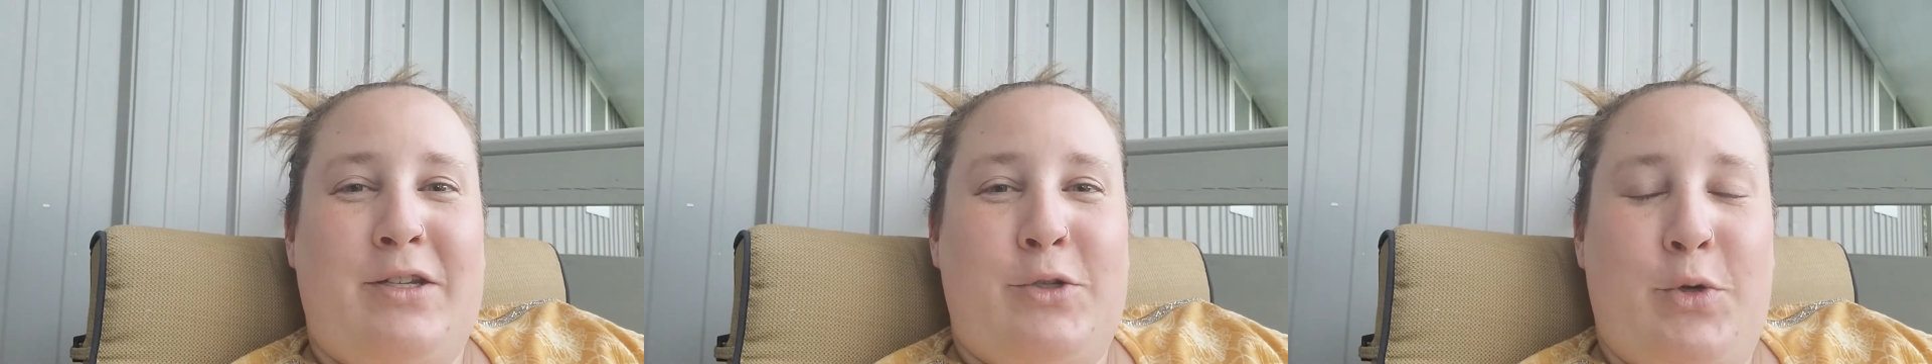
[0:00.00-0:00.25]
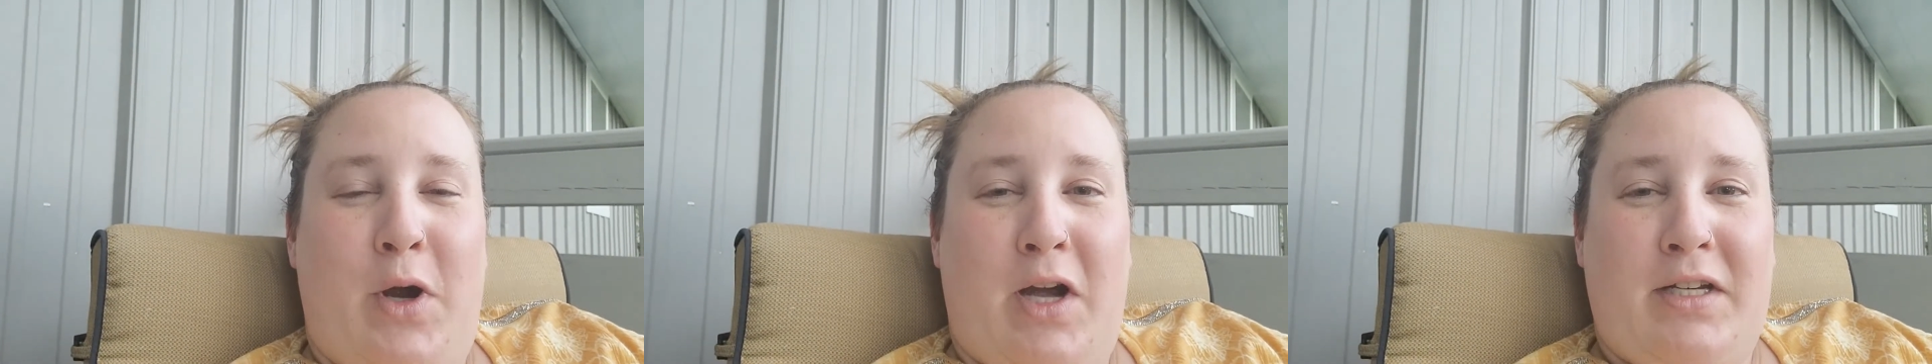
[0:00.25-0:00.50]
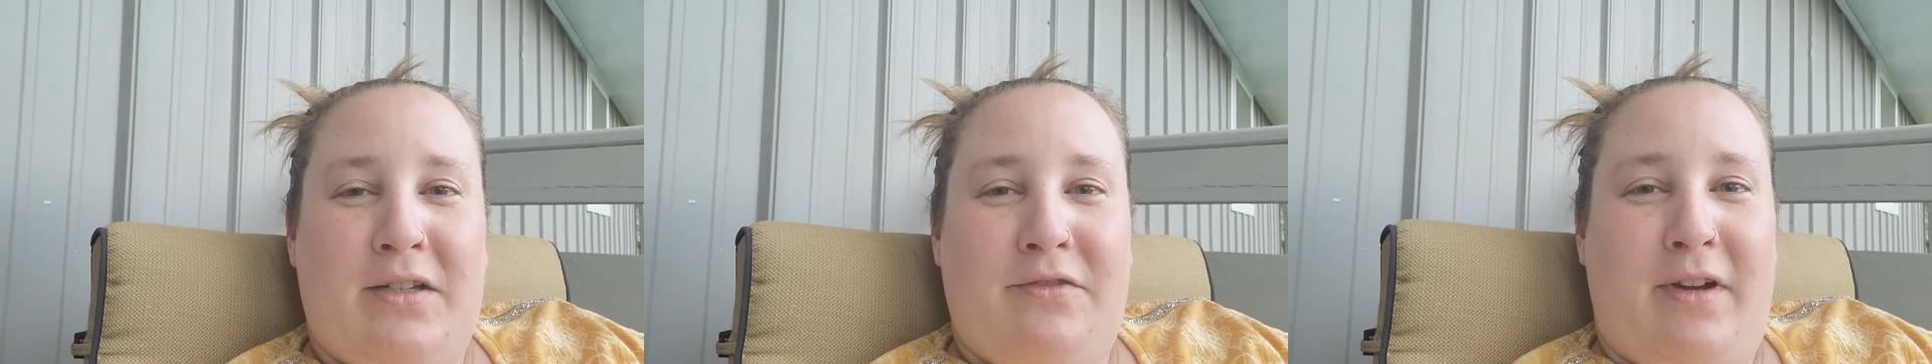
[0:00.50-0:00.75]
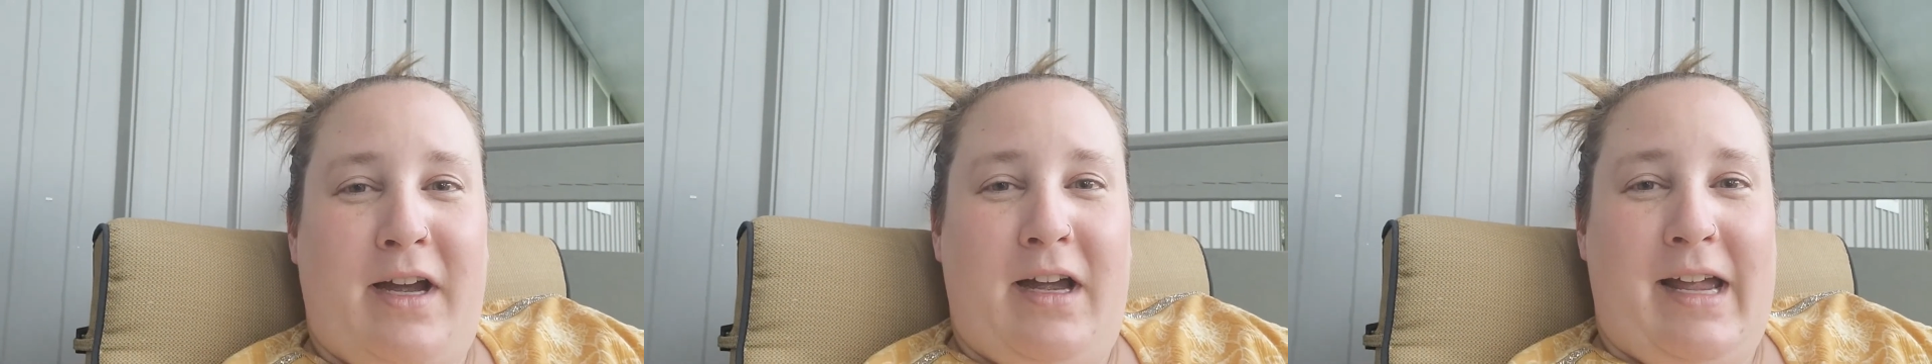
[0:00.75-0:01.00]
too hot
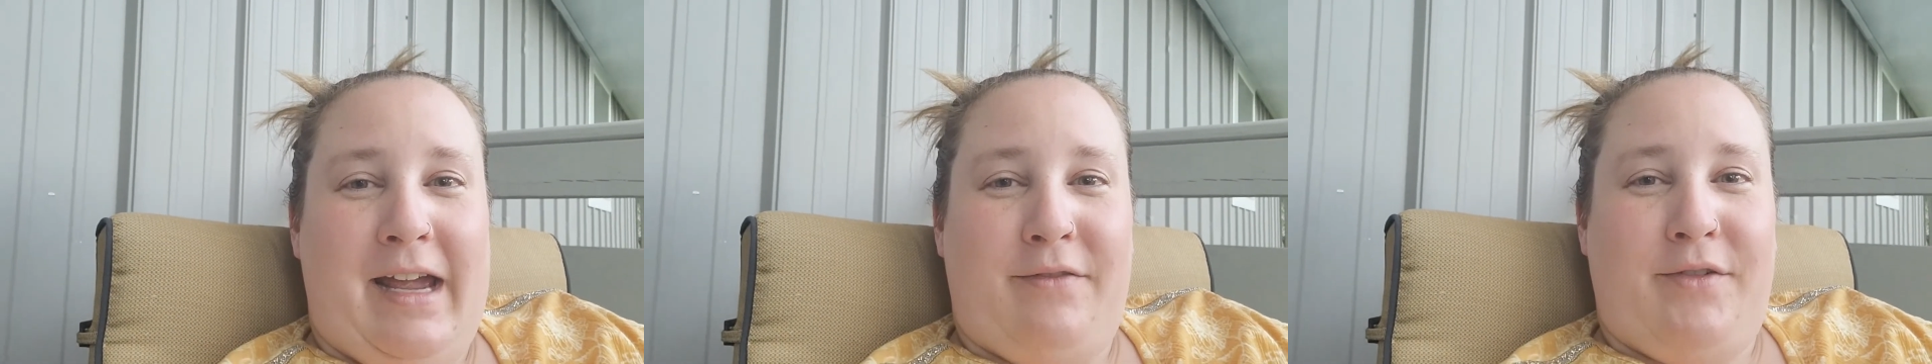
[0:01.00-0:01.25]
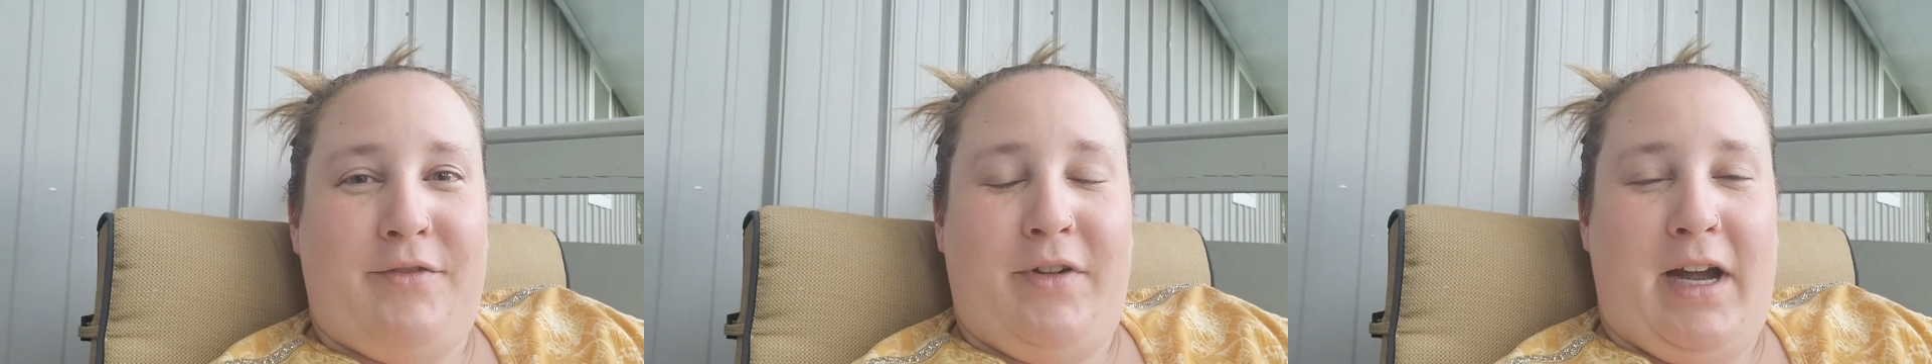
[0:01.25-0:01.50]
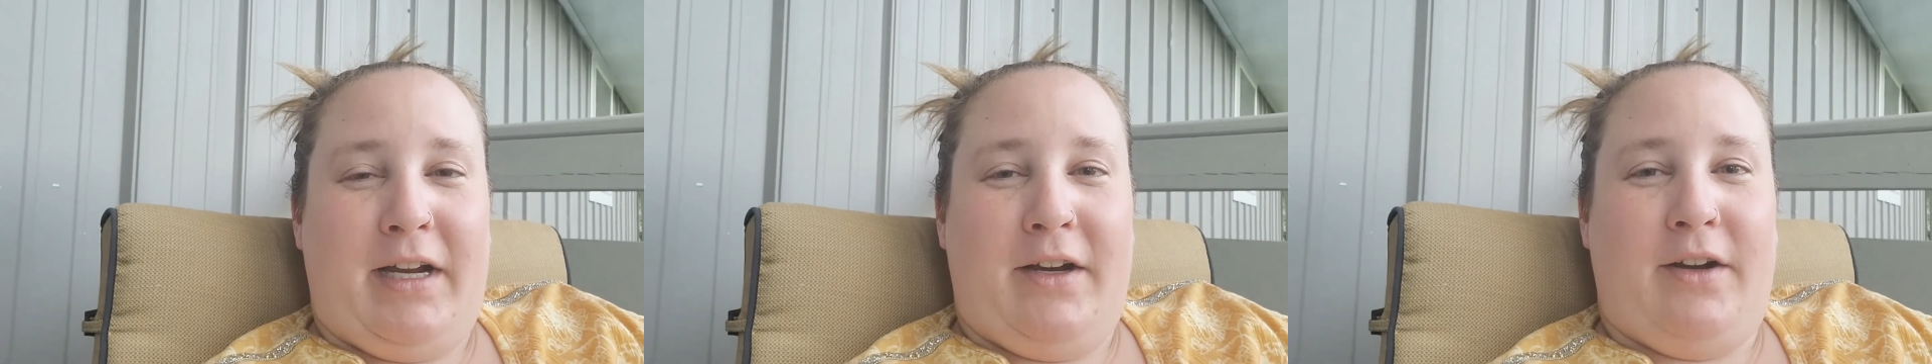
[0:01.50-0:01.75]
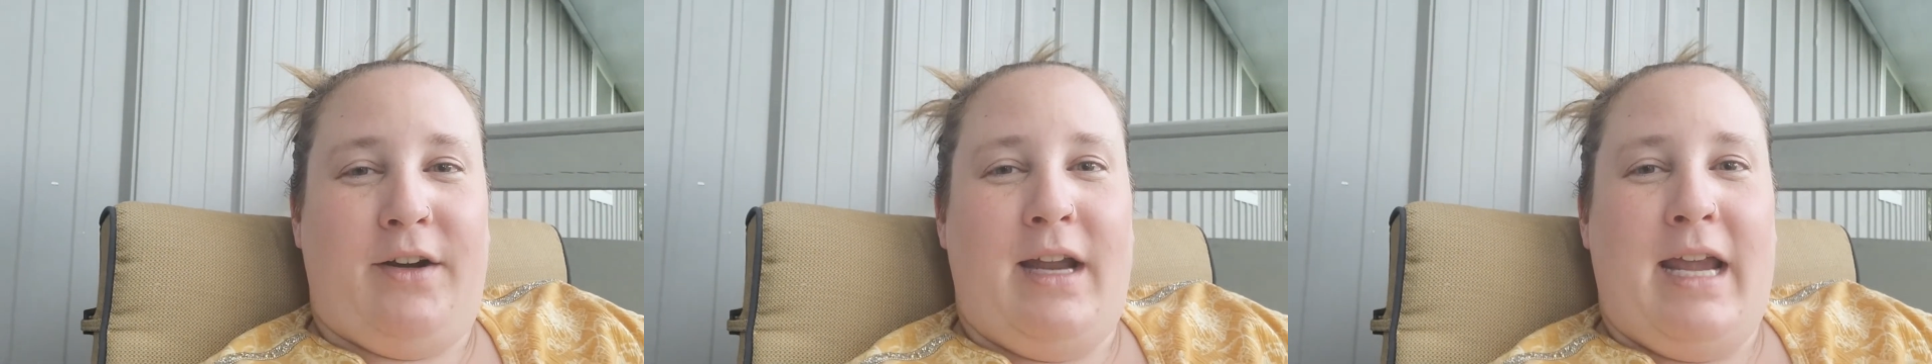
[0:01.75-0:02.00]
to have a
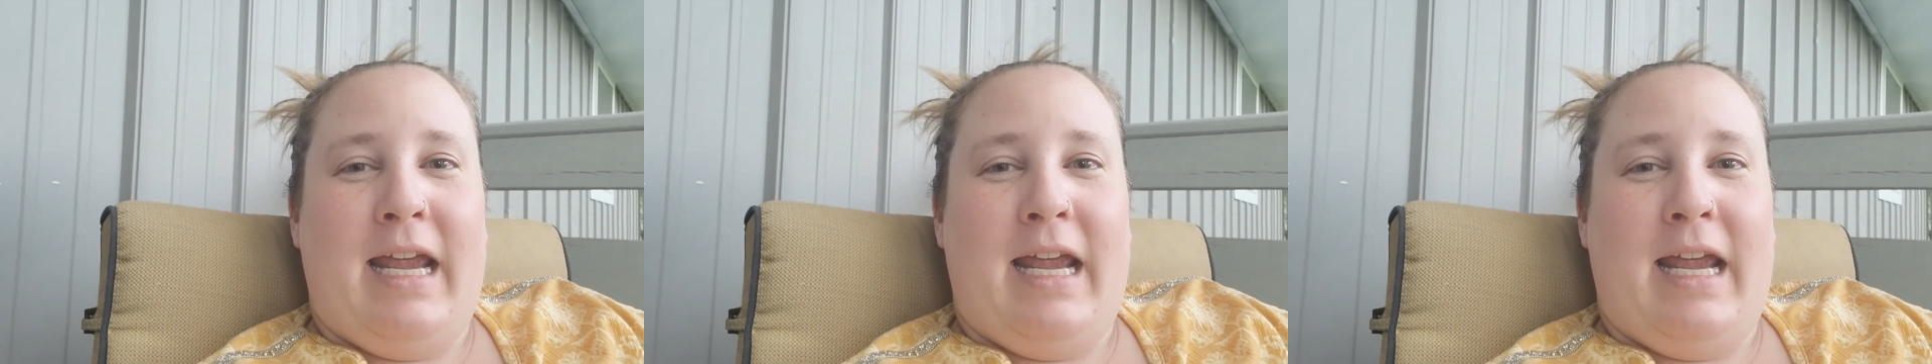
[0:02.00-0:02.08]
fire